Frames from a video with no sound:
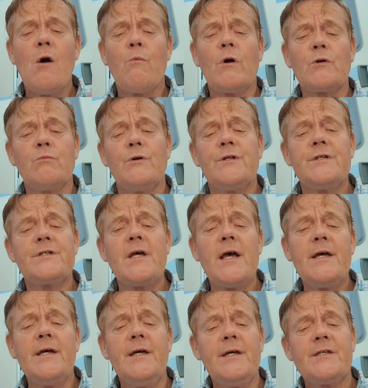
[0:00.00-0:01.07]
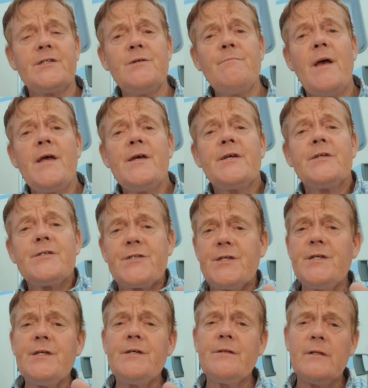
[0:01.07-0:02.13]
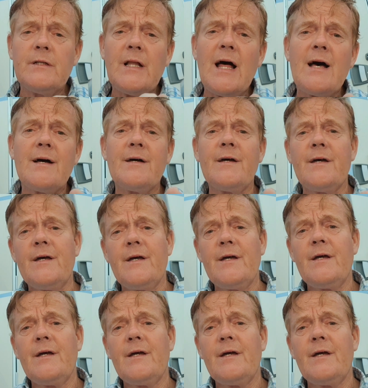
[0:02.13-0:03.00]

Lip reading: What would it take to make you see the light?